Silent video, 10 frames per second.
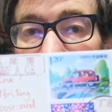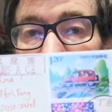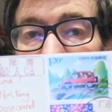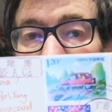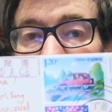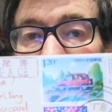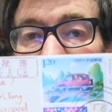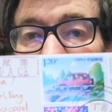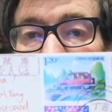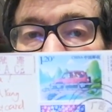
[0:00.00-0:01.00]
too
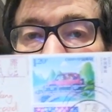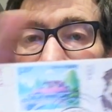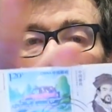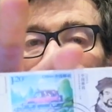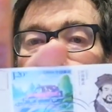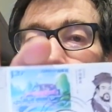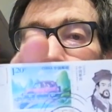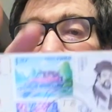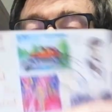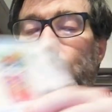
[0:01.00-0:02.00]
here.
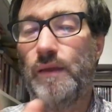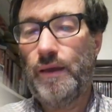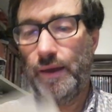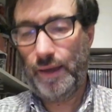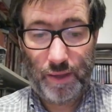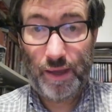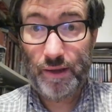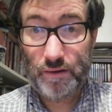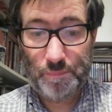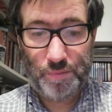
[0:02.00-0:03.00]

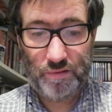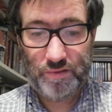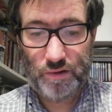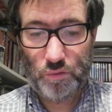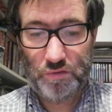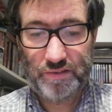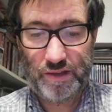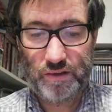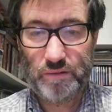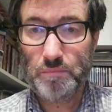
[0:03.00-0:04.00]
And the person who
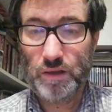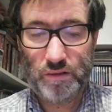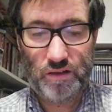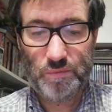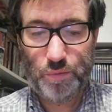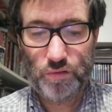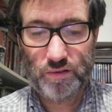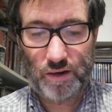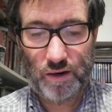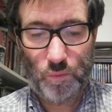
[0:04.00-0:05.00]
sent me this
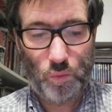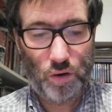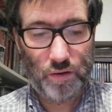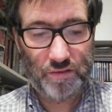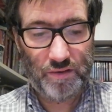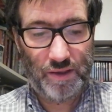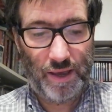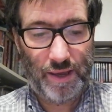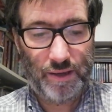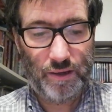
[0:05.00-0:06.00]
postcard was
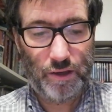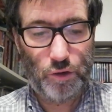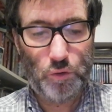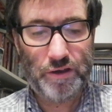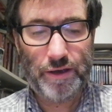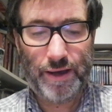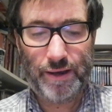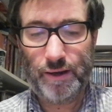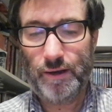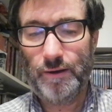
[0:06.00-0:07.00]
Yang Yu
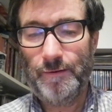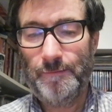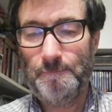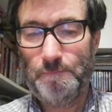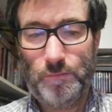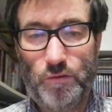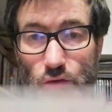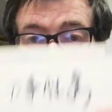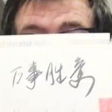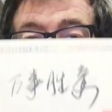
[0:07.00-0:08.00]
Yang.
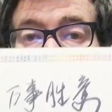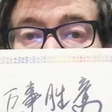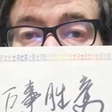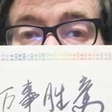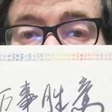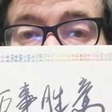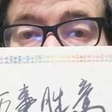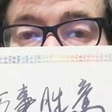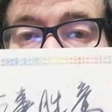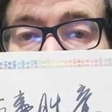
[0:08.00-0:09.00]
So thank
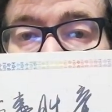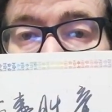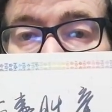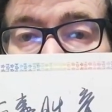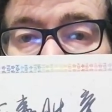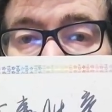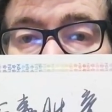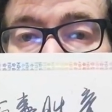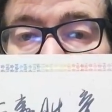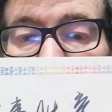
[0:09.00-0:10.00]
you very much
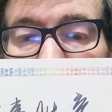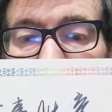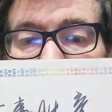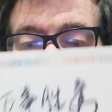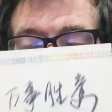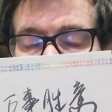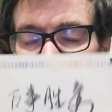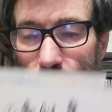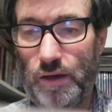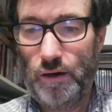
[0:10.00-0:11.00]
for your
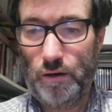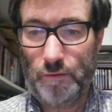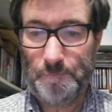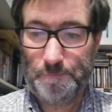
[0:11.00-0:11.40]
postcard.